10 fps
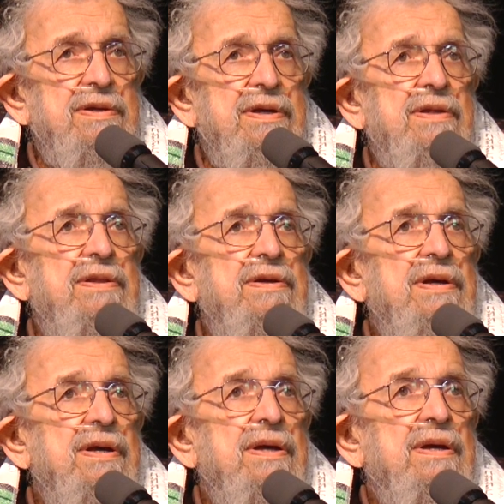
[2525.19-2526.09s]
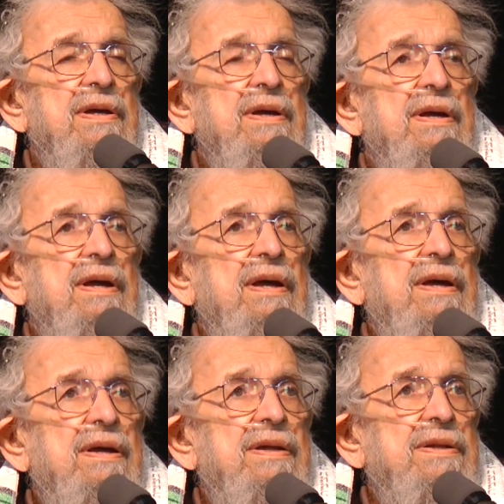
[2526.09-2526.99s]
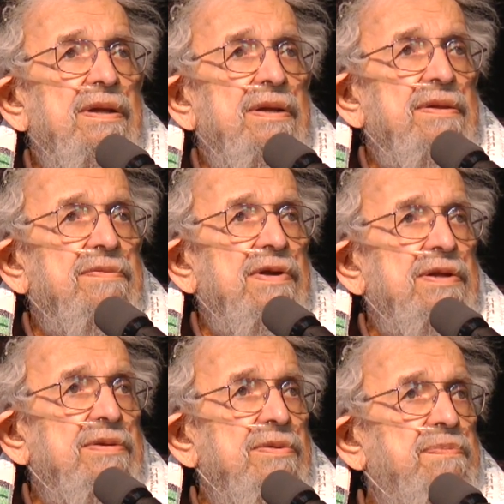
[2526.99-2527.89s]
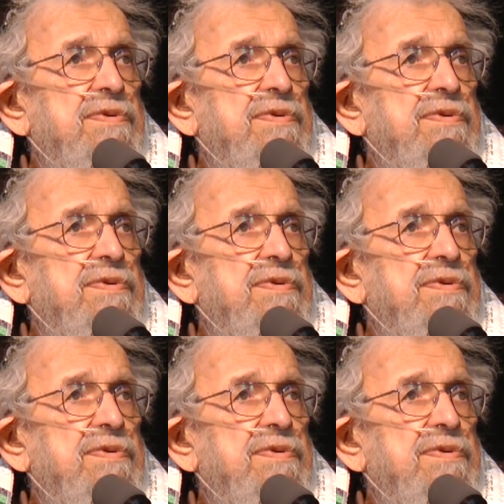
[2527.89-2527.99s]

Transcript: together, and he is ready to